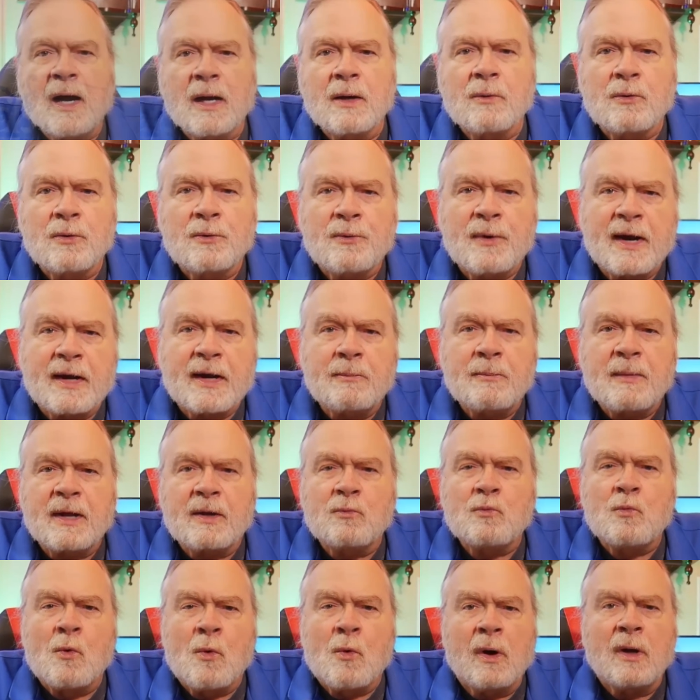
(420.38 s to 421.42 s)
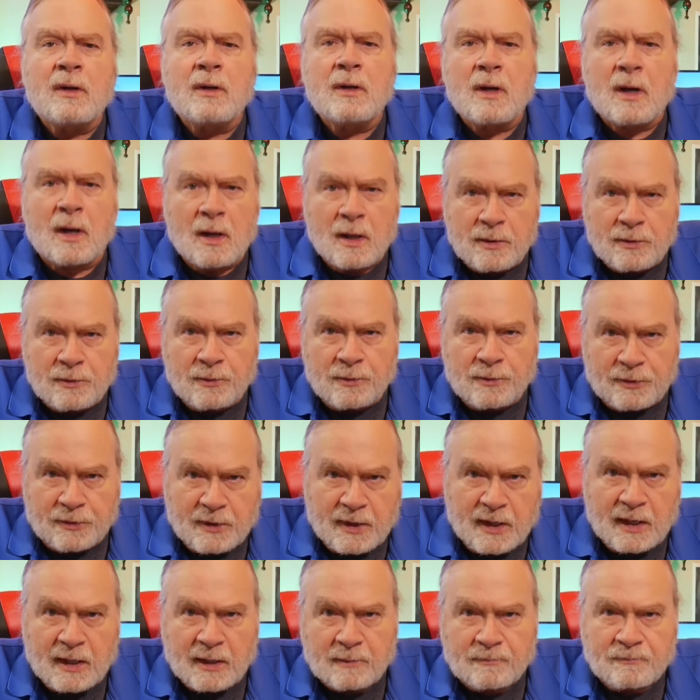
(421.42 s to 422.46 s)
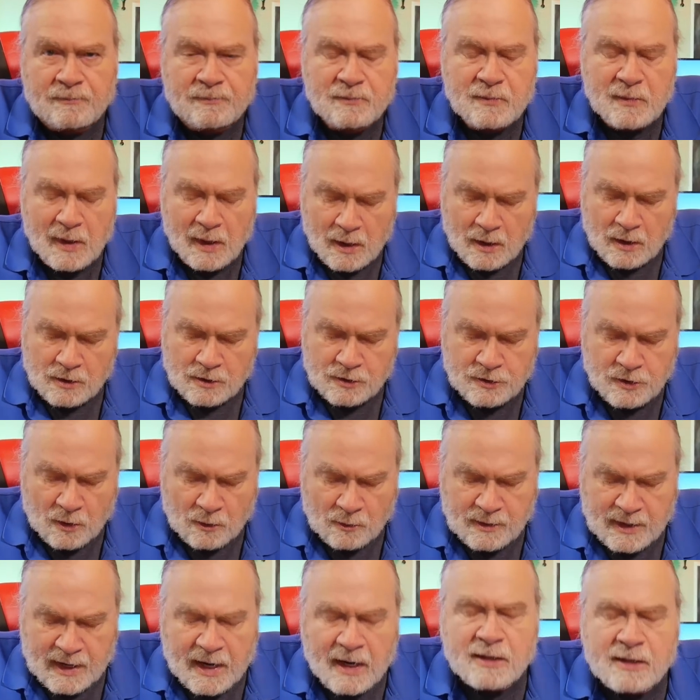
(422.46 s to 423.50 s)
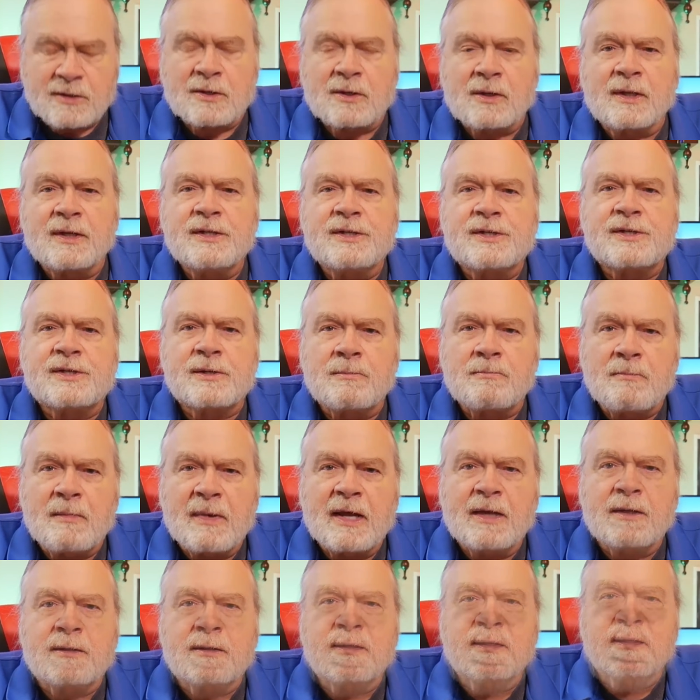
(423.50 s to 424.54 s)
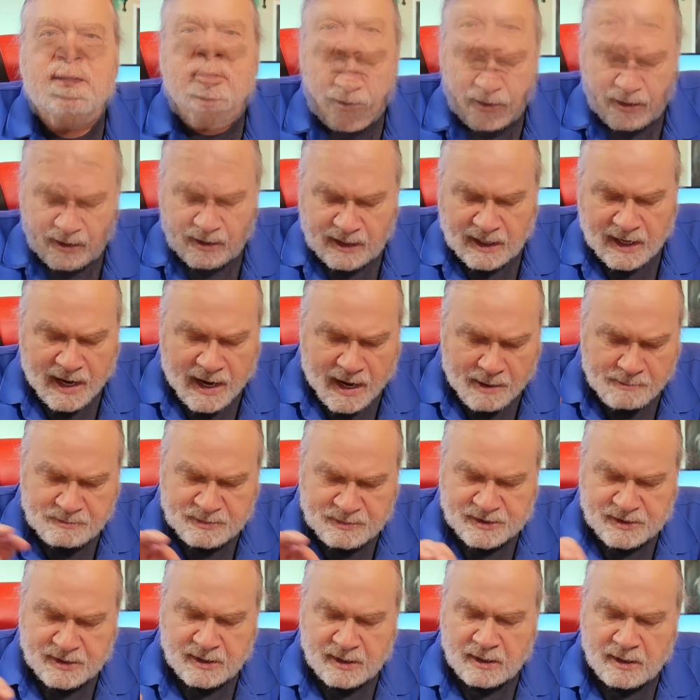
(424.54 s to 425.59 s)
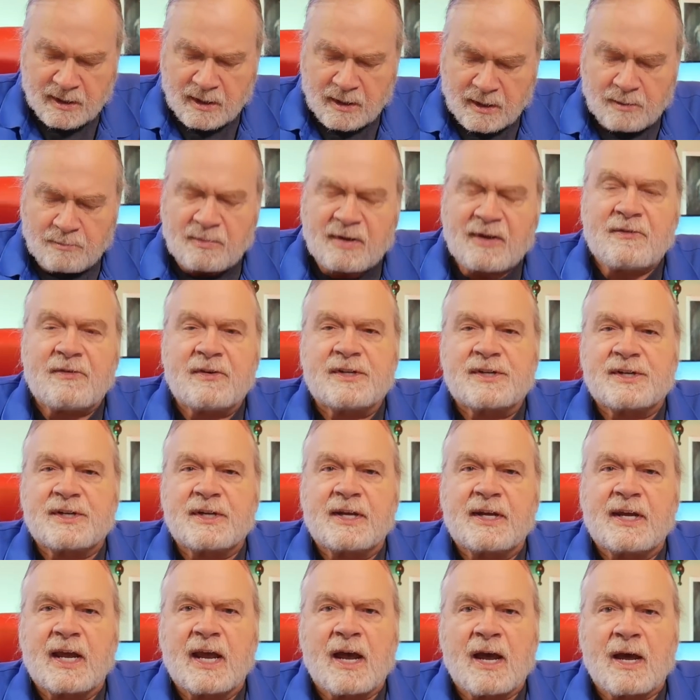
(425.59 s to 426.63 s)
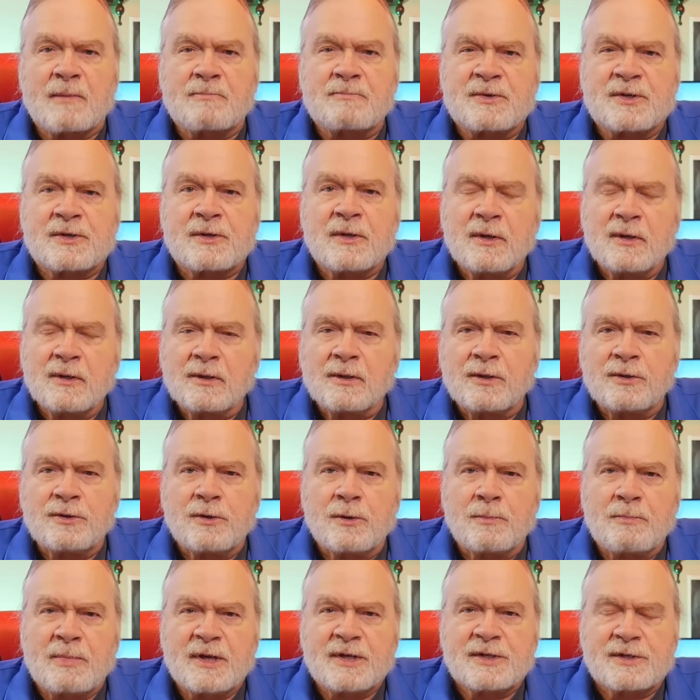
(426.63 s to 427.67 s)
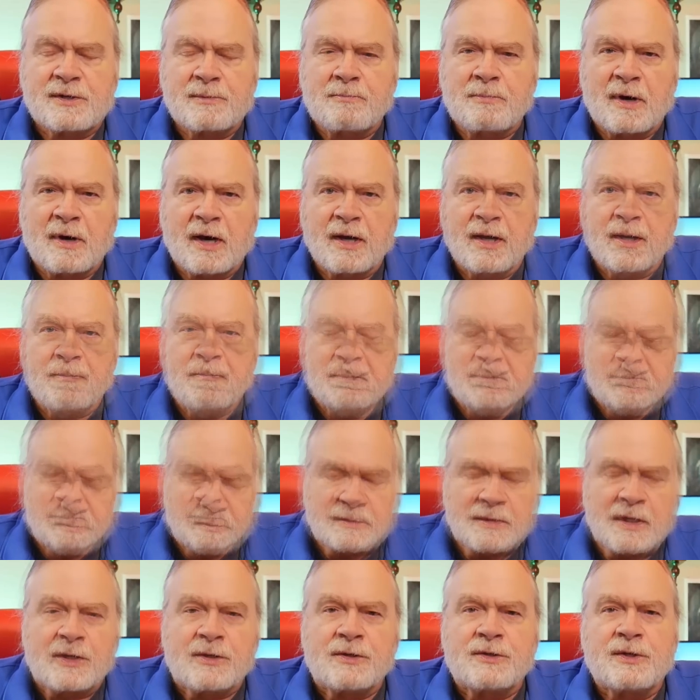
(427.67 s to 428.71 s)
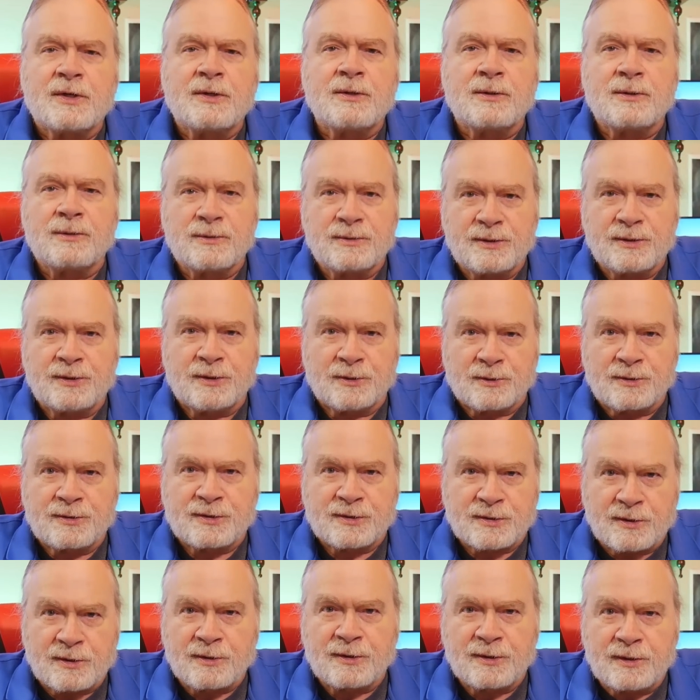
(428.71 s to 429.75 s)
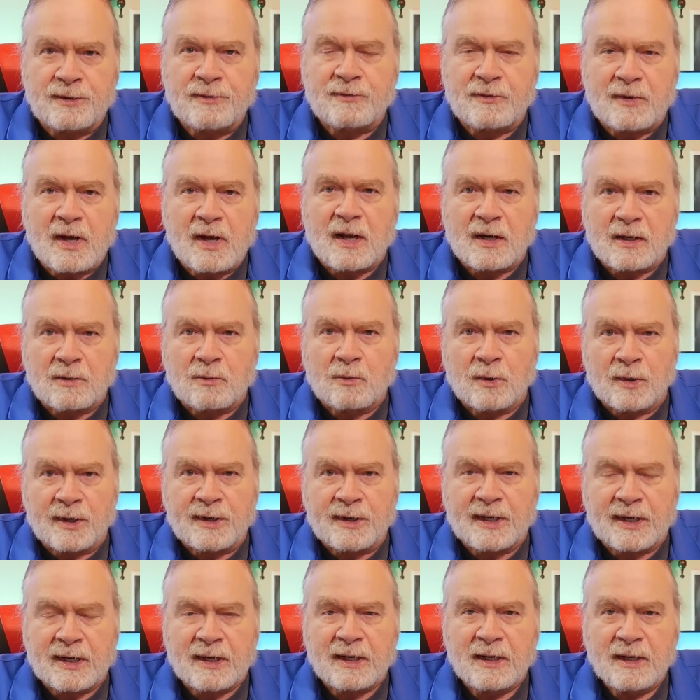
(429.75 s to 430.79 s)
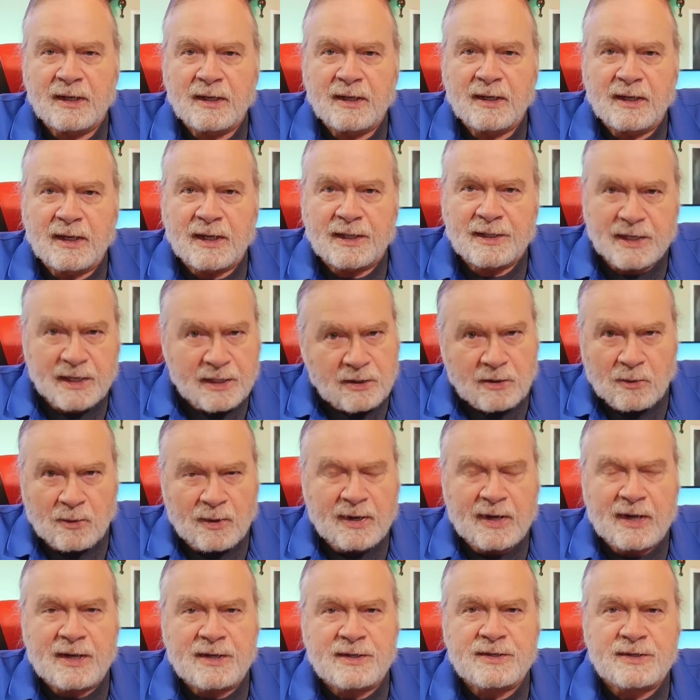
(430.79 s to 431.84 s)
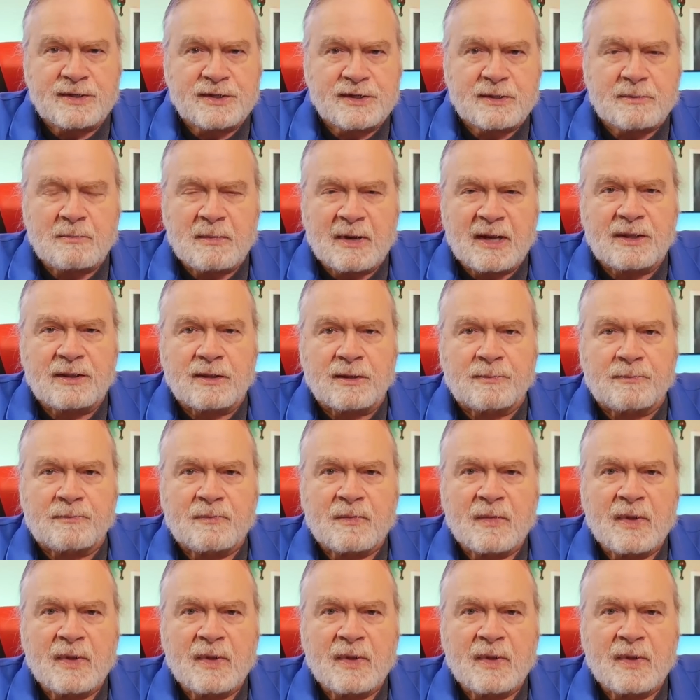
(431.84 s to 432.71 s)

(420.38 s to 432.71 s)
I would recommend one other thing. Don't actually cement the caps, the PVC caps on your piece of pipe until you're sure you've got it working and then go ahead and cement them.